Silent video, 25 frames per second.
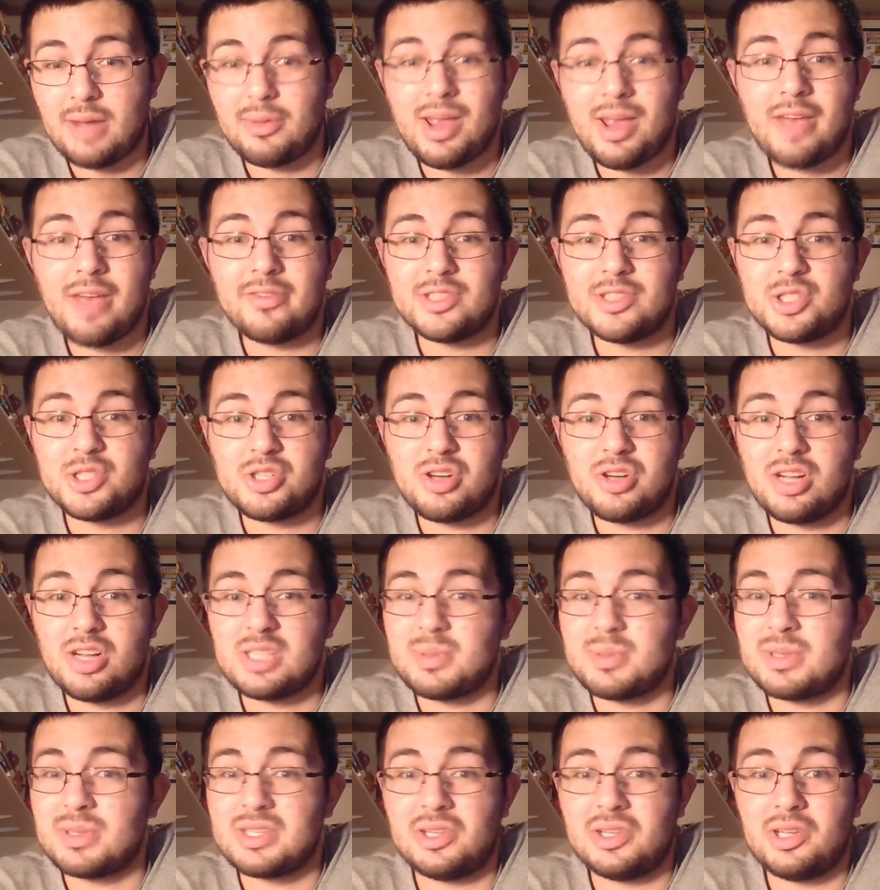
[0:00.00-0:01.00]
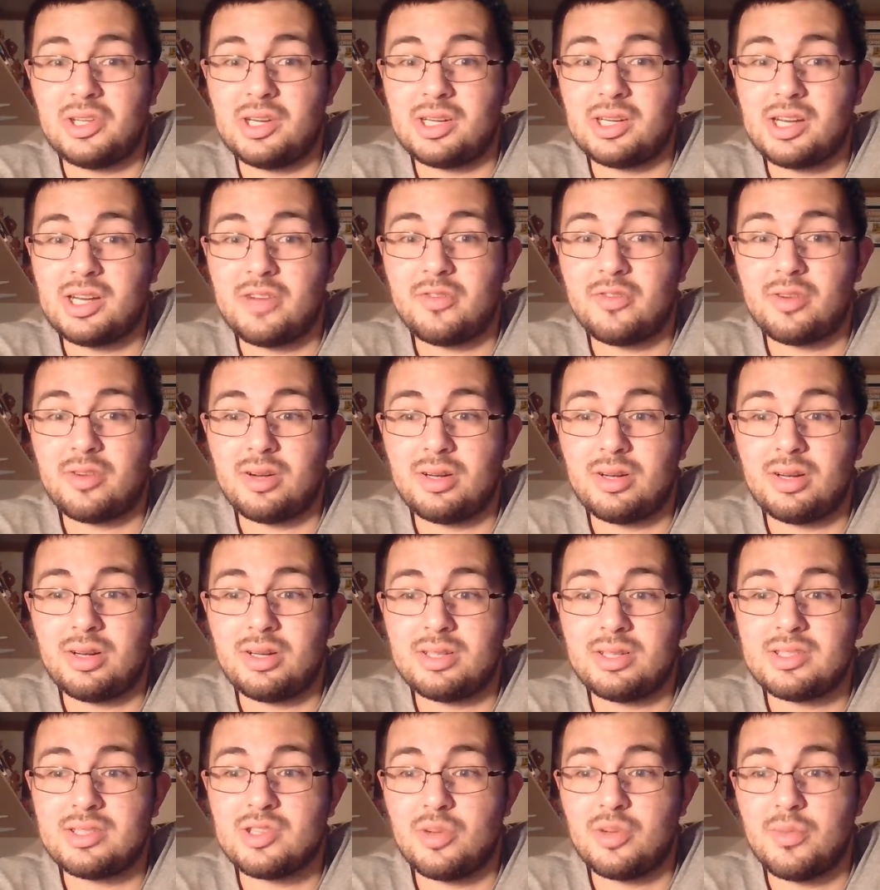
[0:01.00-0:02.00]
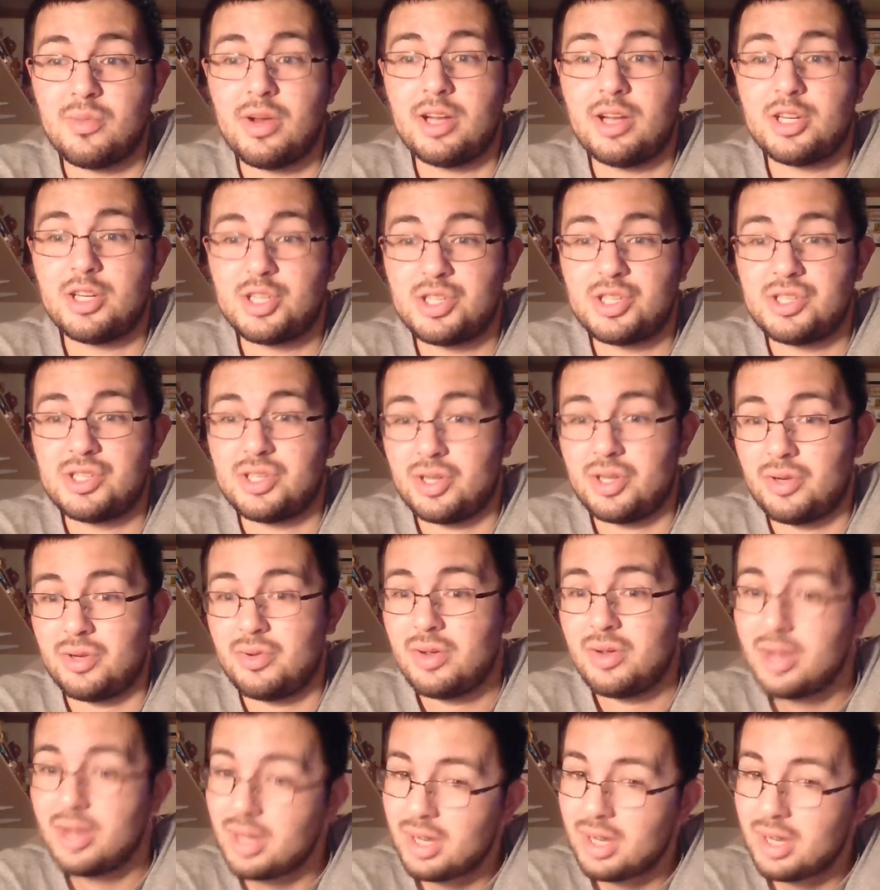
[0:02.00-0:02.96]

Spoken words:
We have insurance, but it's only going to cover so much. So